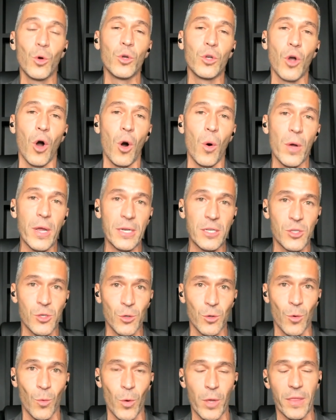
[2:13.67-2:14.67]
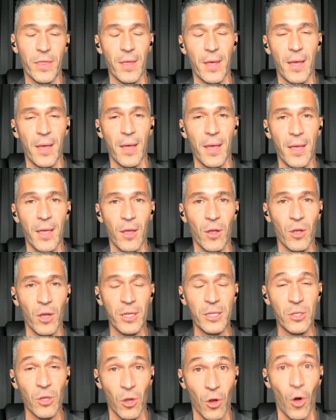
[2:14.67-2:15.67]
could go into
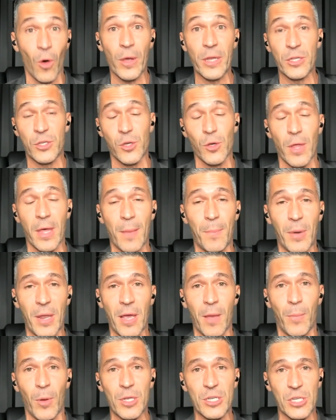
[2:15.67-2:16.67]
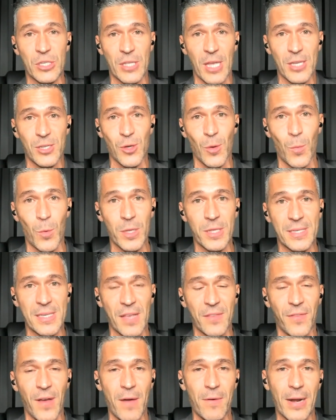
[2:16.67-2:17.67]
the police station with
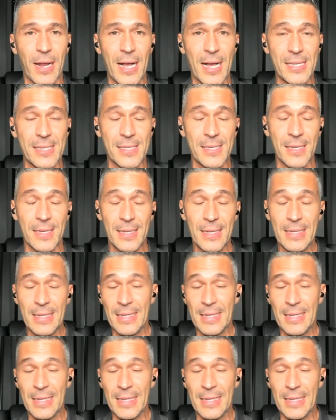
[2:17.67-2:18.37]
Cesc Fabregas.